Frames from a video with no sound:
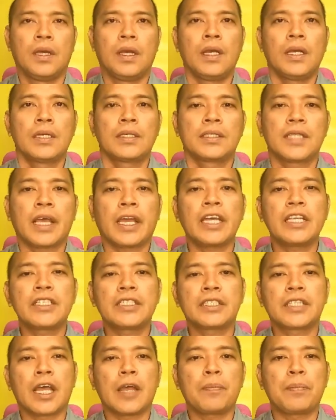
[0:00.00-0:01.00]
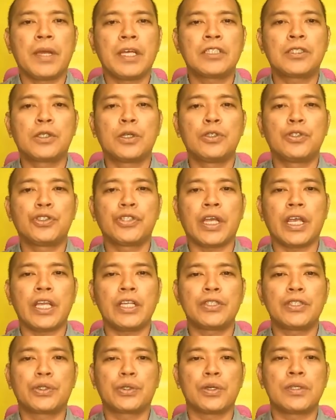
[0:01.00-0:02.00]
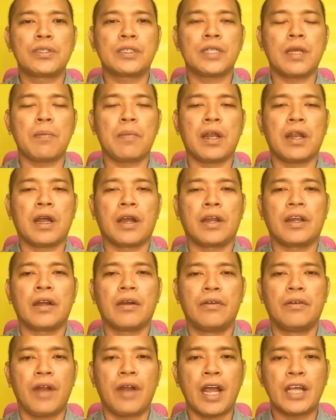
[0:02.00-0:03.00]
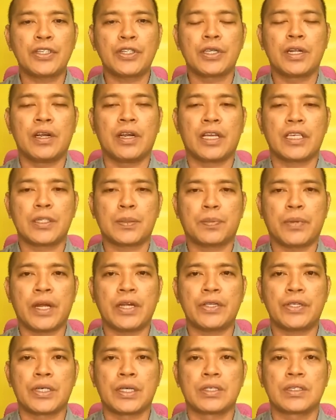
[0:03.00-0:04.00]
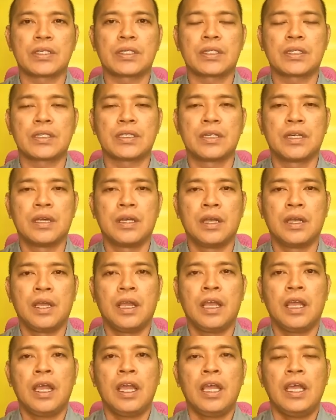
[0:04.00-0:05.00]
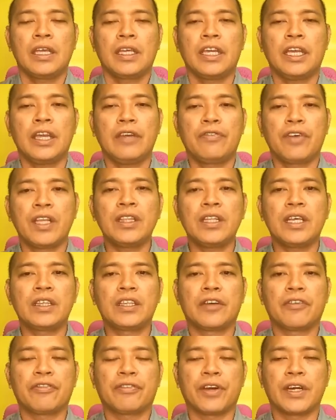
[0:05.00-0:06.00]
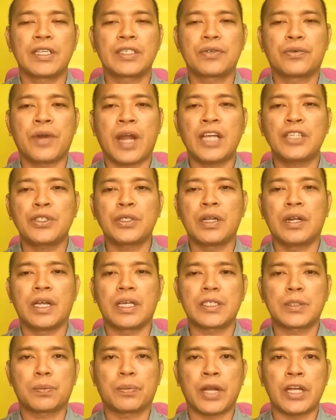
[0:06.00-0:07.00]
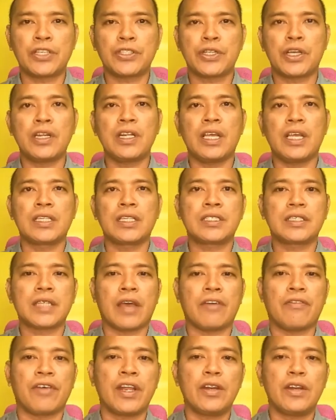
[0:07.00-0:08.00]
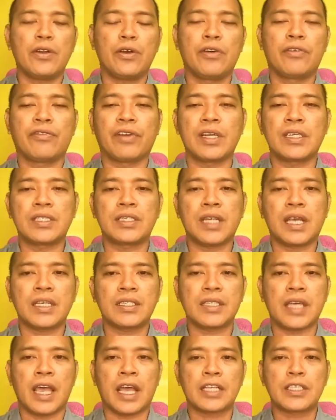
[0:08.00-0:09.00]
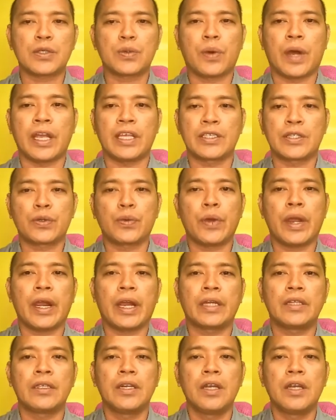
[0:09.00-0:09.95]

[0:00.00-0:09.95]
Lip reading: Second step is to change to similar rational expressions. Given that the first rational expression is 7 over 6xy squared,